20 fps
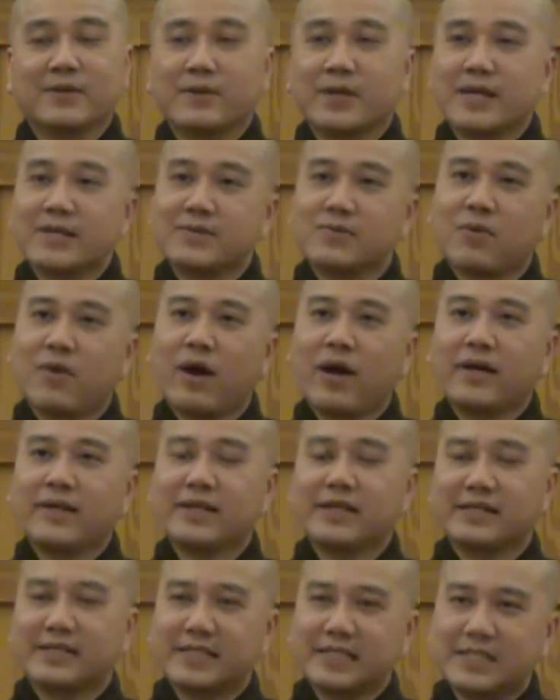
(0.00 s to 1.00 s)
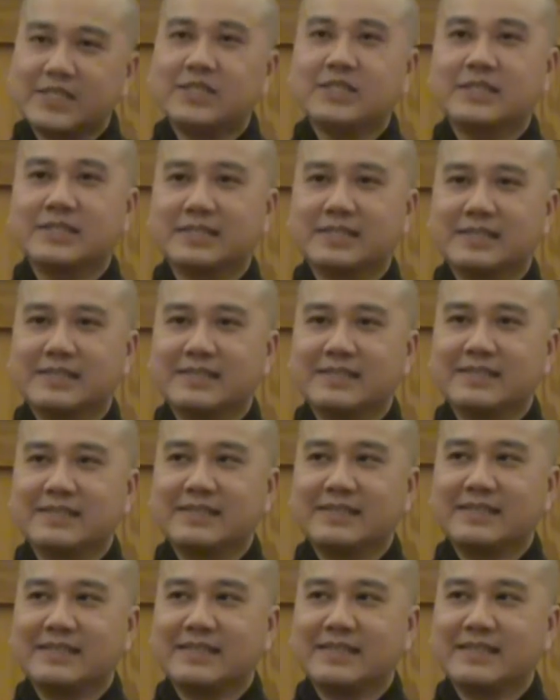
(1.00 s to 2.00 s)
So that's why the kitchen
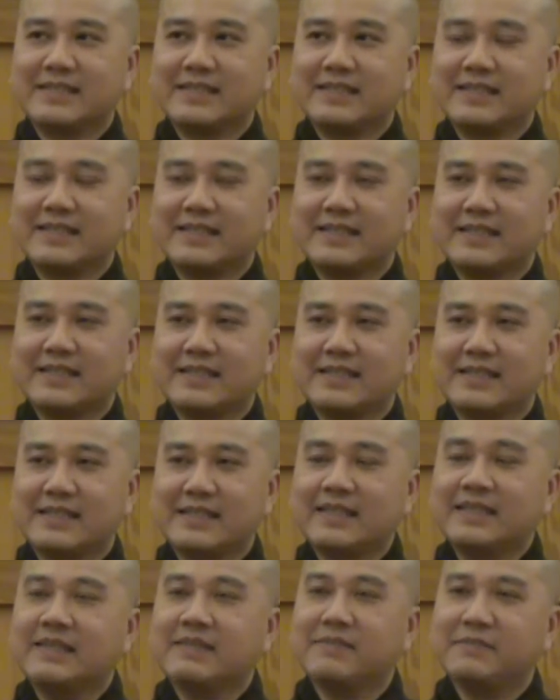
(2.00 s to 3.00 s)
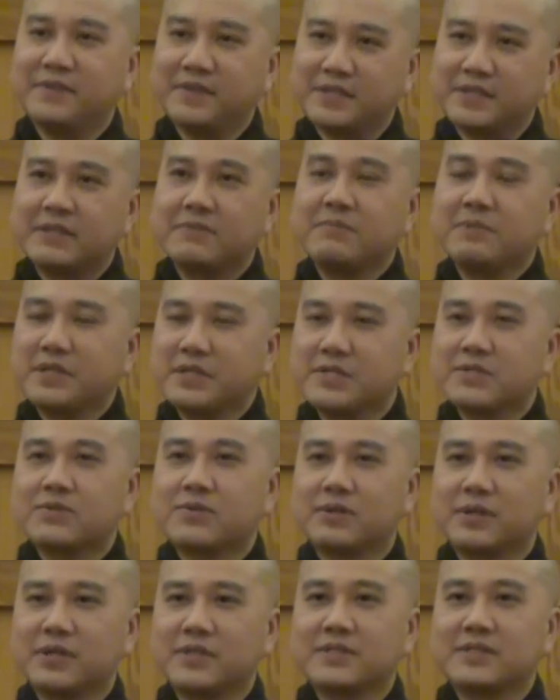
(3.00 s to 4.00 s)
in the Vietnamese
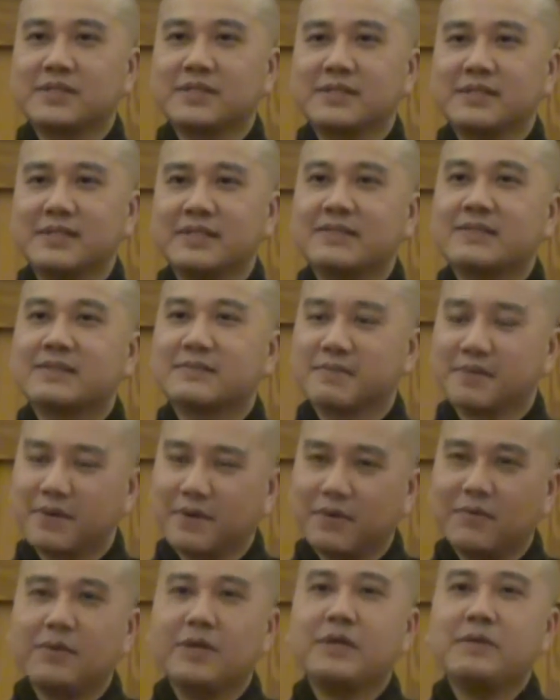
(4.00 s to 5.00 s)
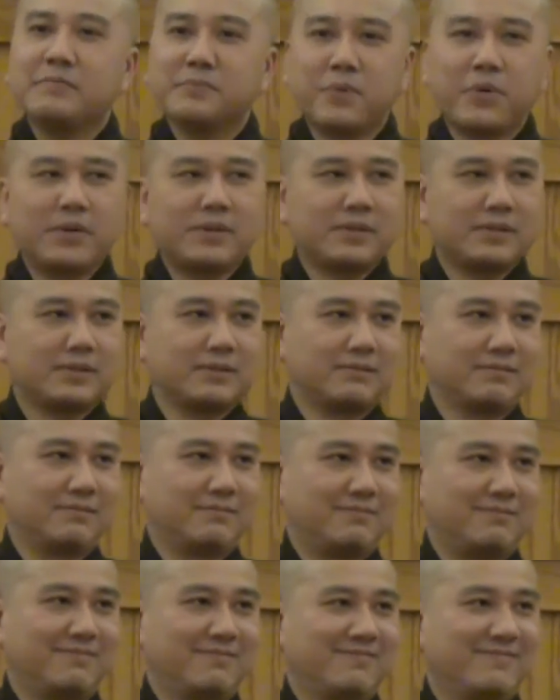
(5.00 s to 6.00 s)
tradition is important.